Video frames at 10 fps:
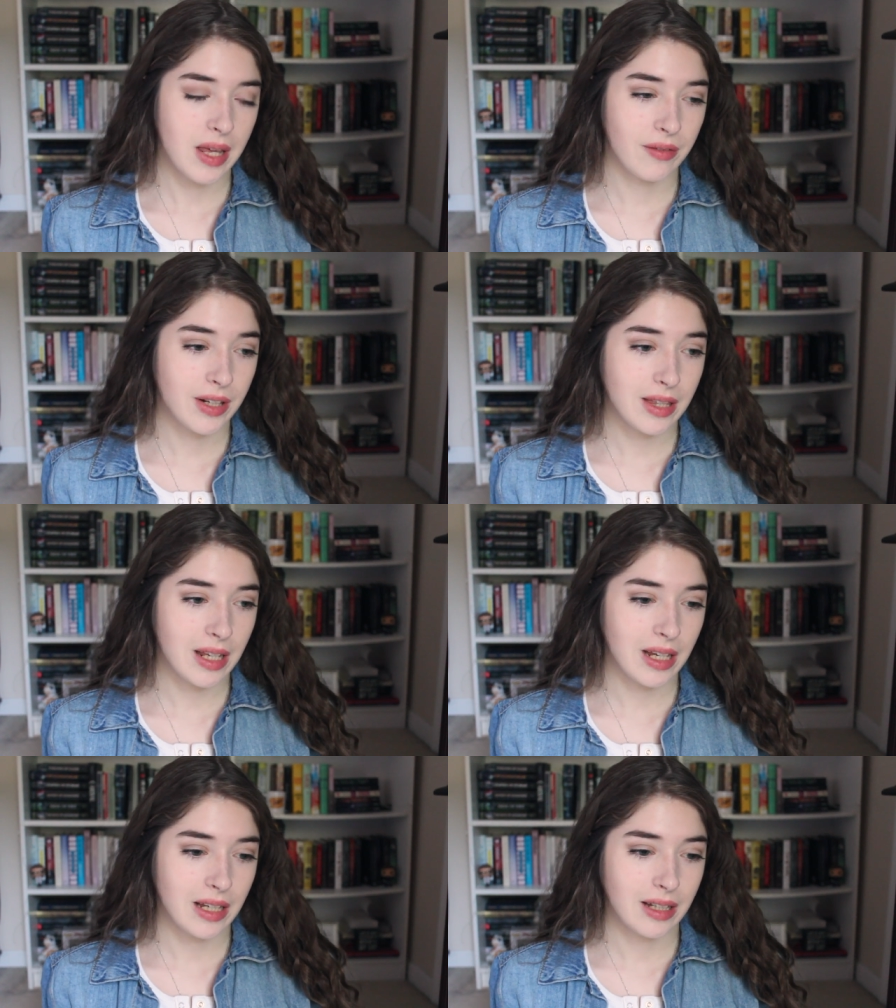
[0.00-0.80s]

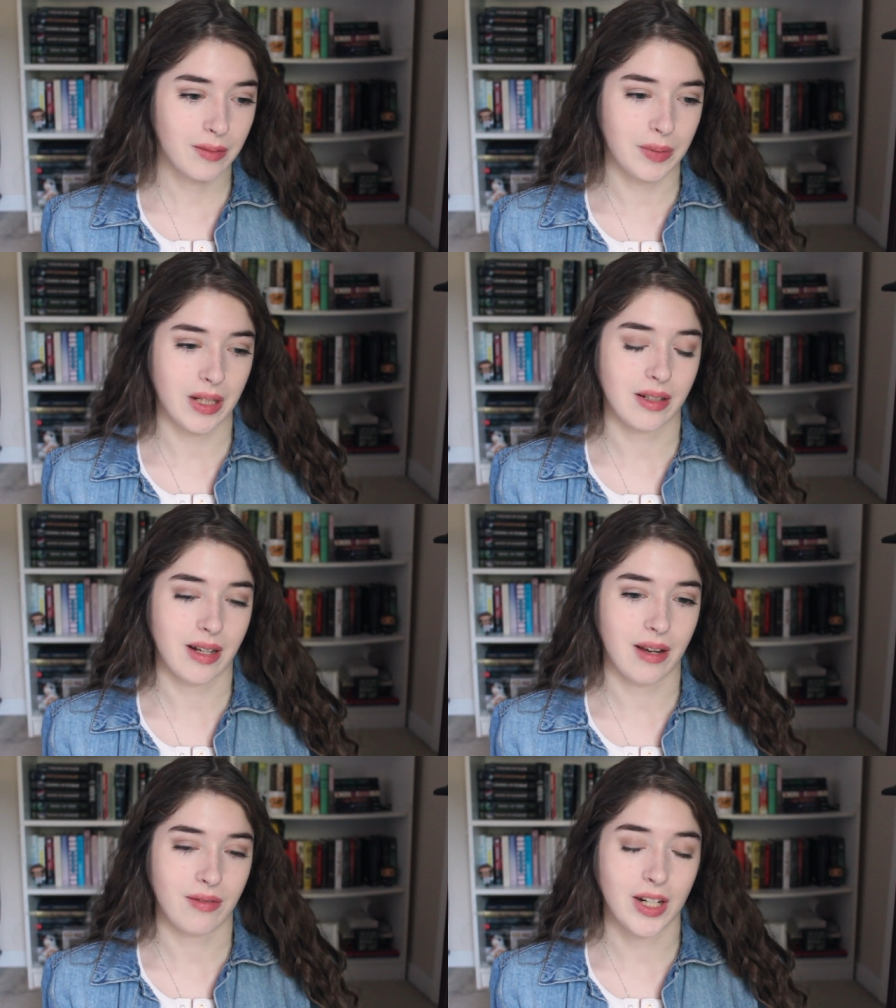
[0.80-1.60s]
everything because
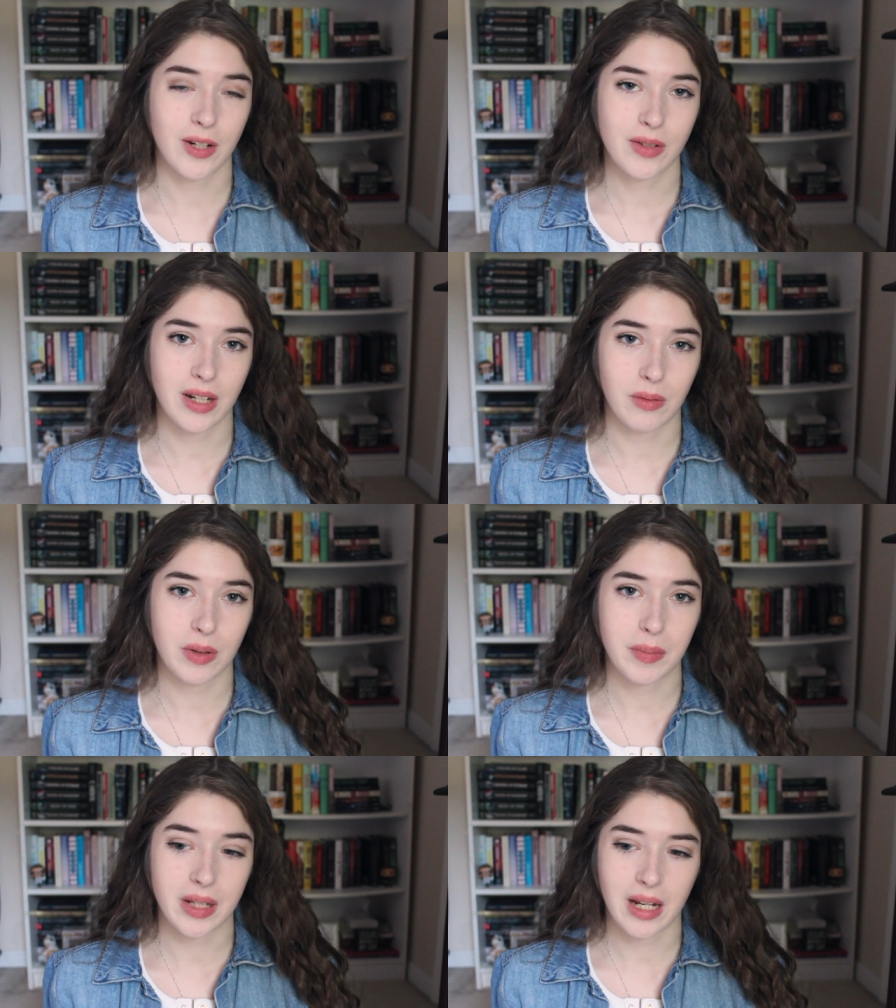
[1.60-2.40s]
I have videos that I
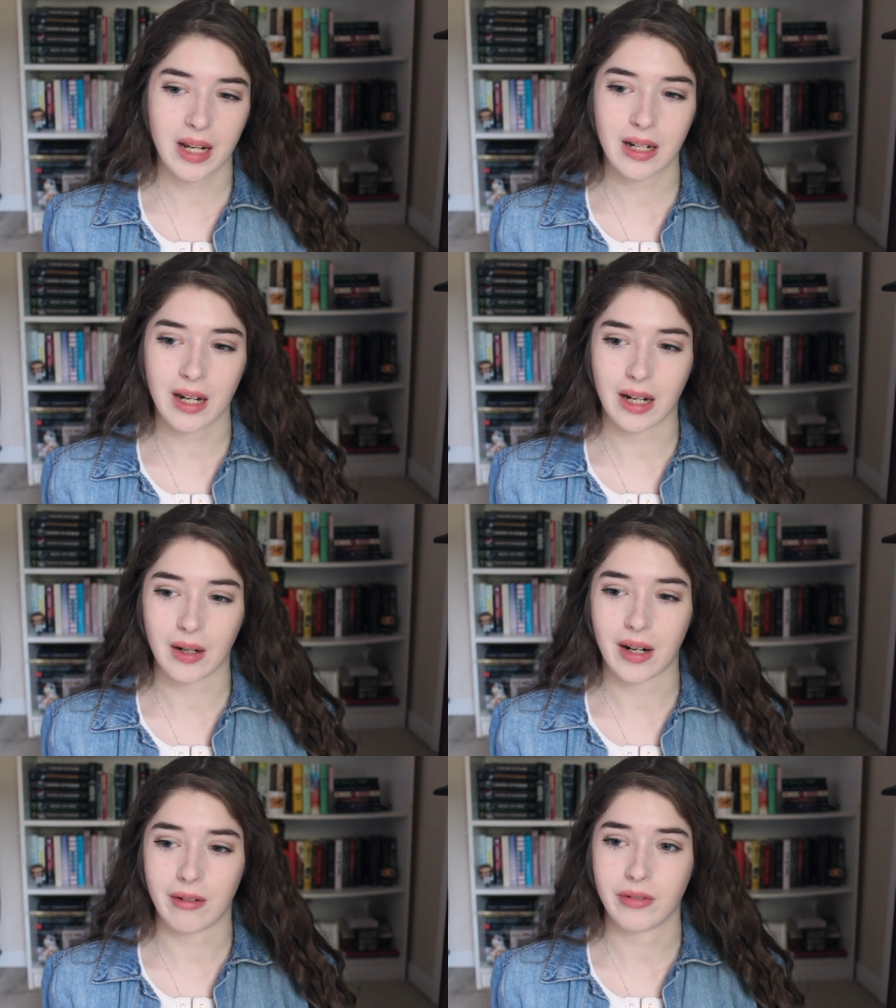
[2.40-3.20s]
want to plan and I
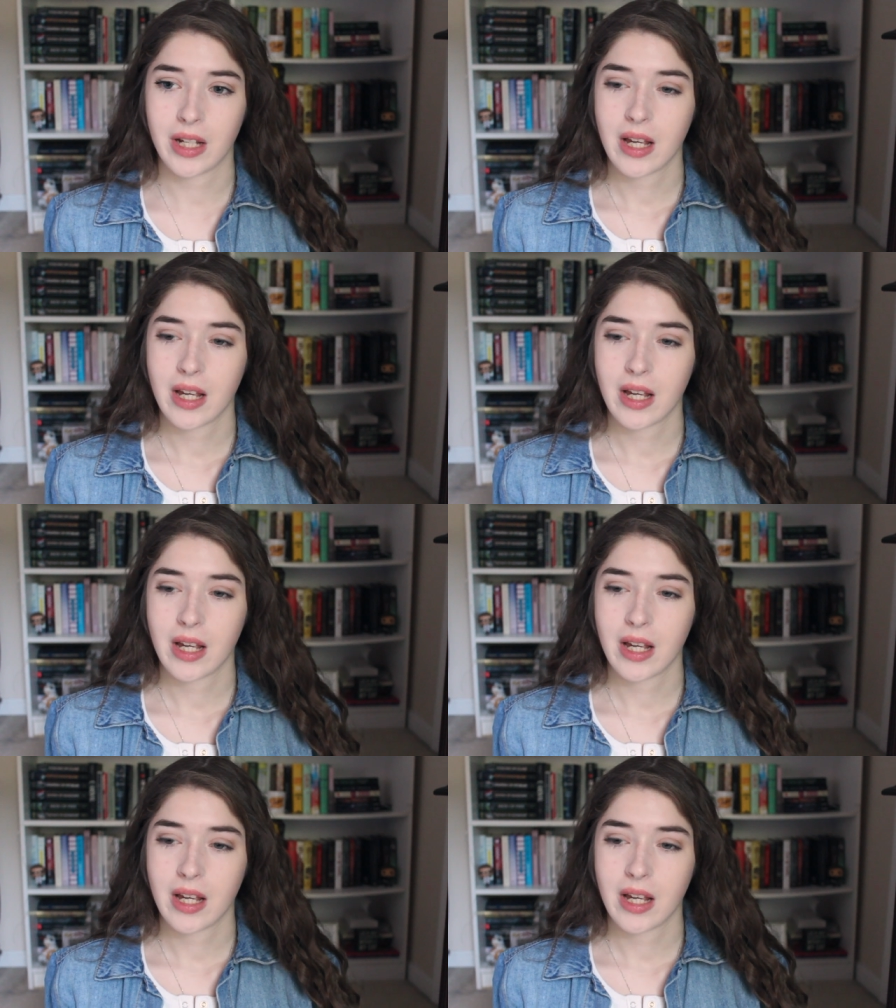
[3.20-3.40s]
have